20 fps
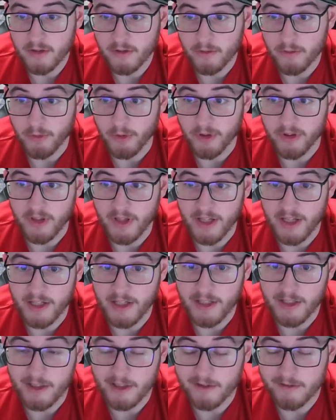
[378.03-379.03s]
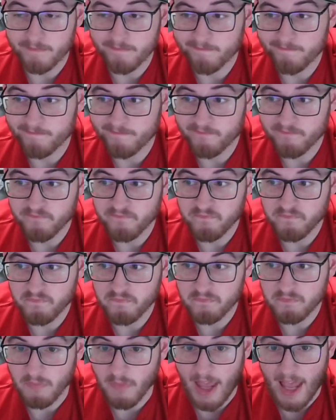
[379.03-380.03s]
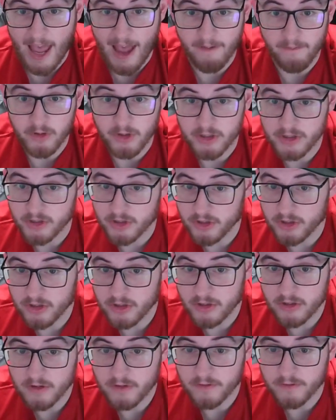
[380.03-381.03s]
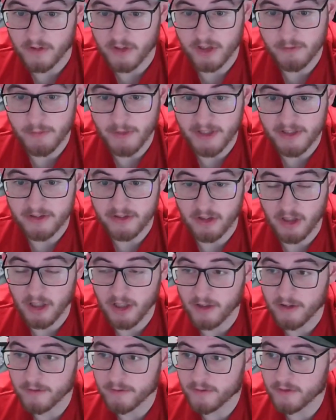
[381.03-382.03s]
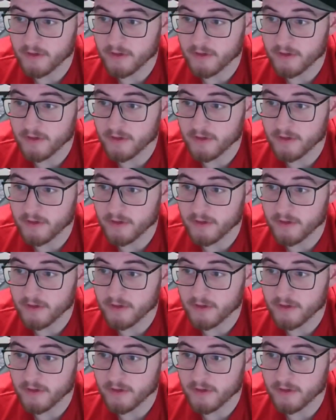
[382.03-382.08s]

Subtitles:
with a average first base glove,